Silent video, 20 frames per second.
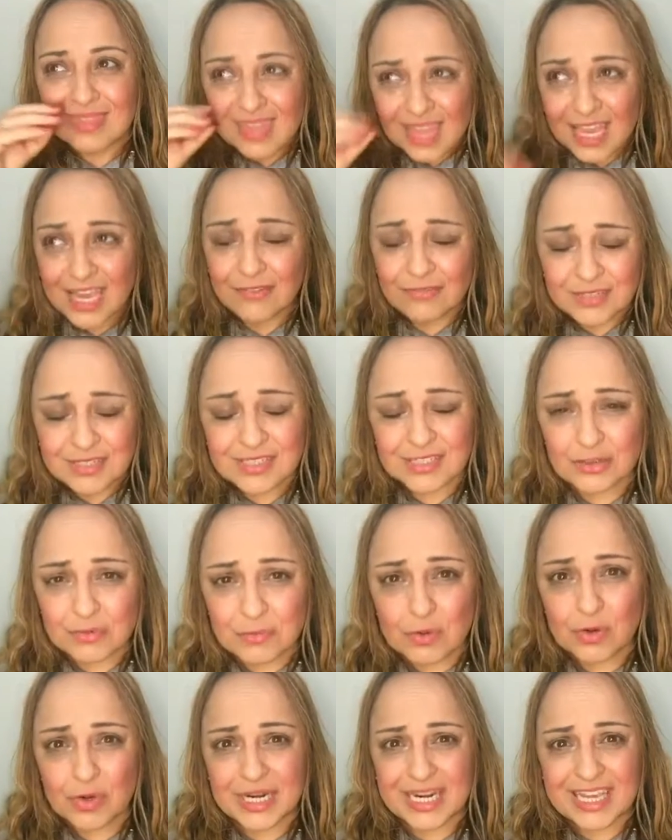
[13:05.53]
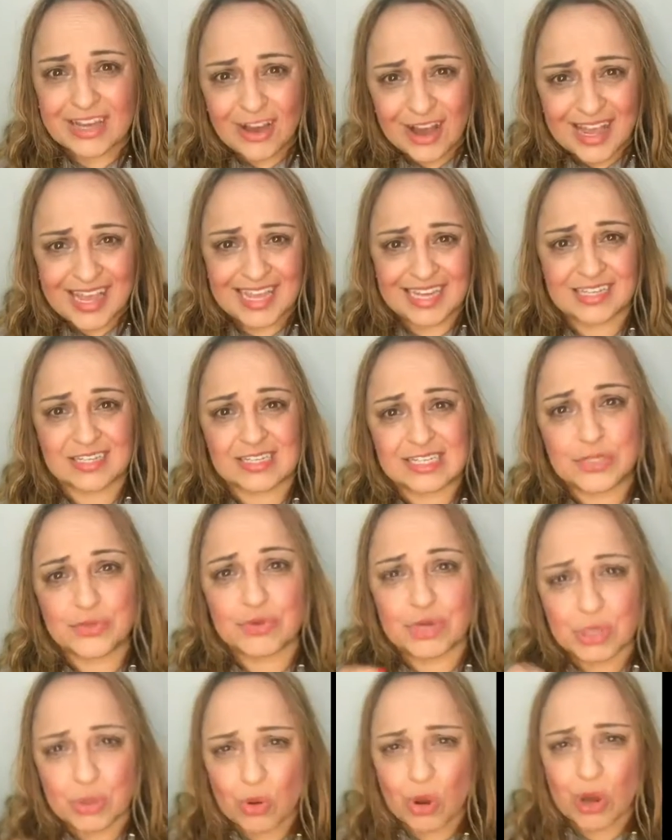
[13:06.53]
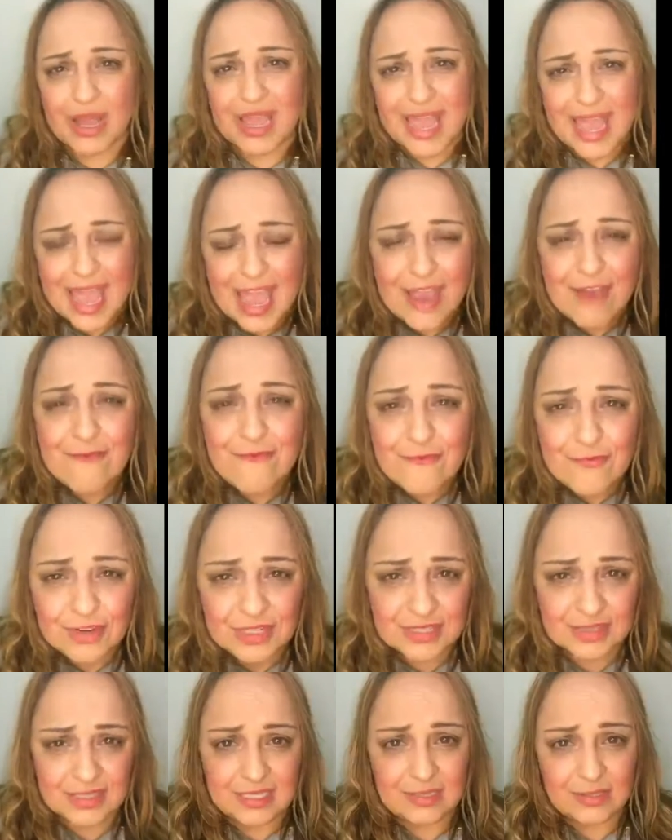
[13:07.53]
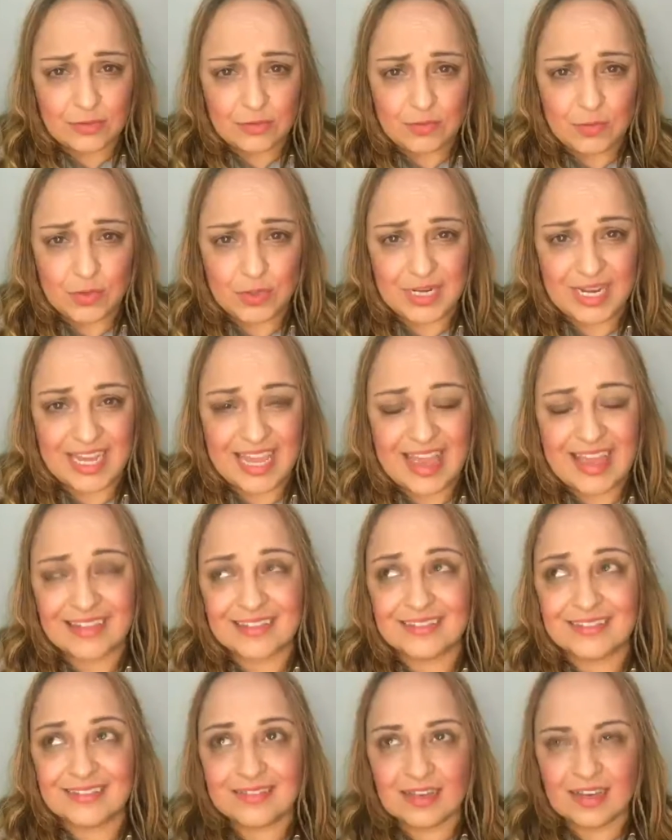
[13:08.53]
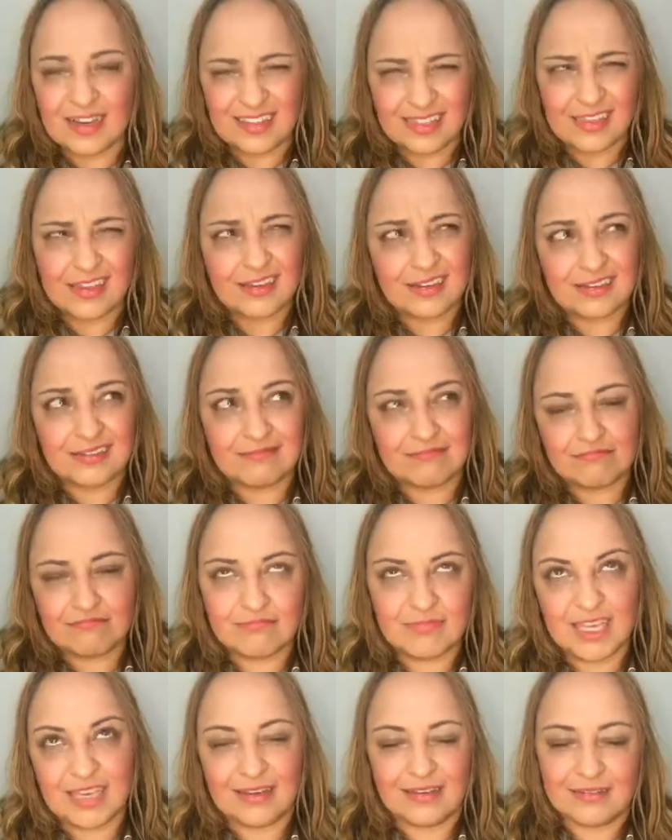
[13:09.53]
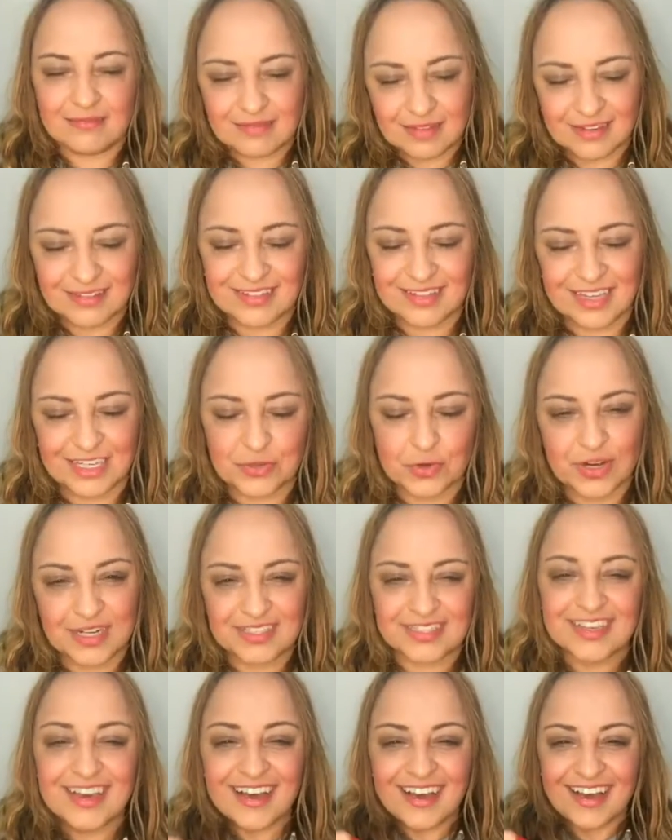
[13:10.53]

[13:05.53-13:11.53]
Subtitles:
Every single morning, I actually do a quote every single morning, and I think I said that twice,